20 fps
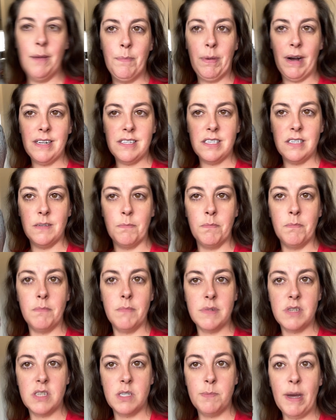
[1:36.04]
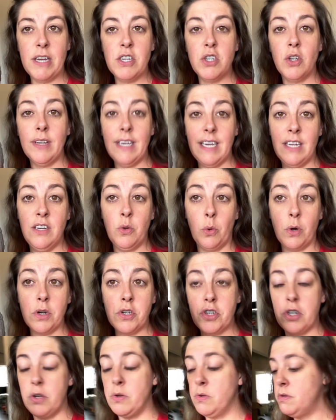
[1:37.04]
I bought some special
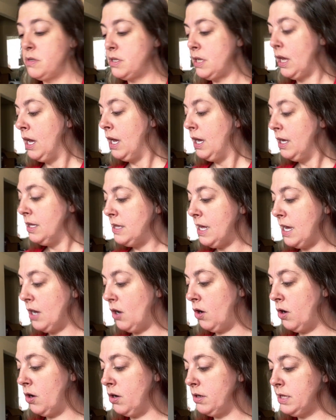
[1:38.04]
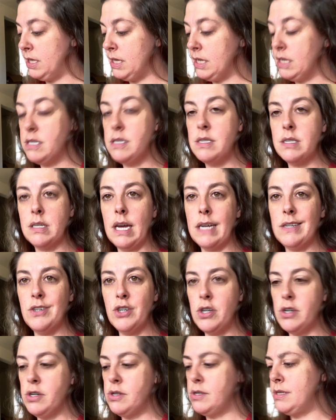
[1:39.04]
indoor shoes. They are the
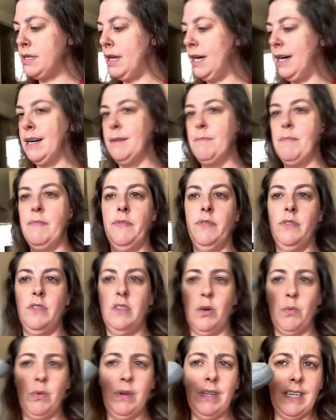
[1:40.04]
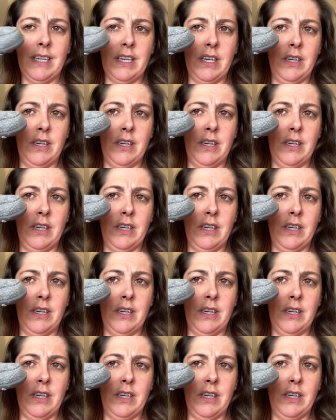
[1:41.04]
Skechers. Um, they're really